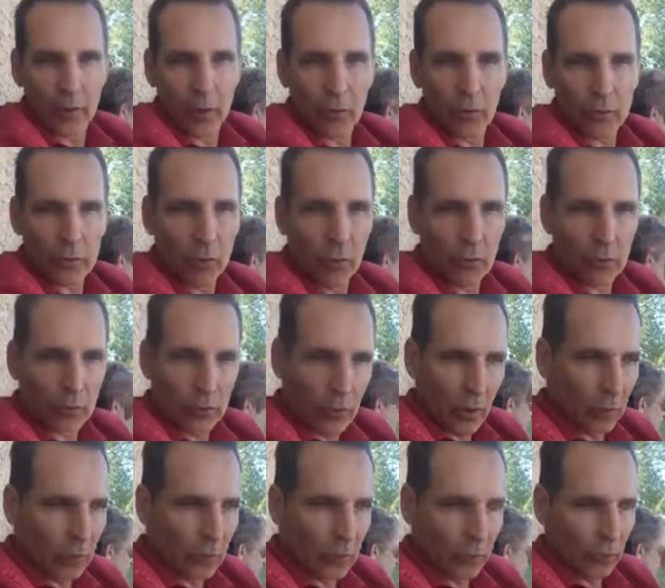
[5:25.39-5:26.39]

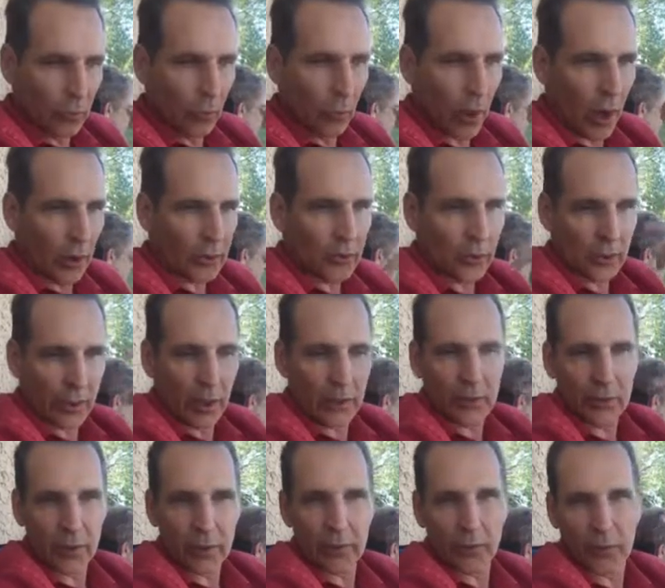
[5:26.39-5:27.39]
Don't watch it
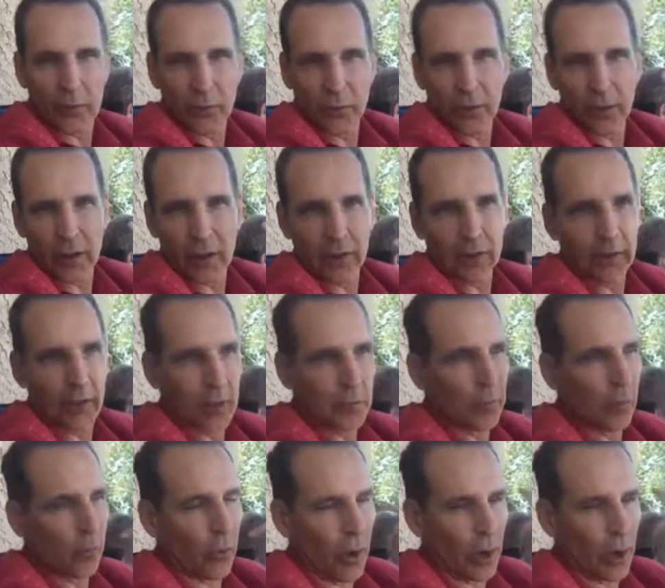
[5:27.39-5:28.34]
necessarily for the entertainment.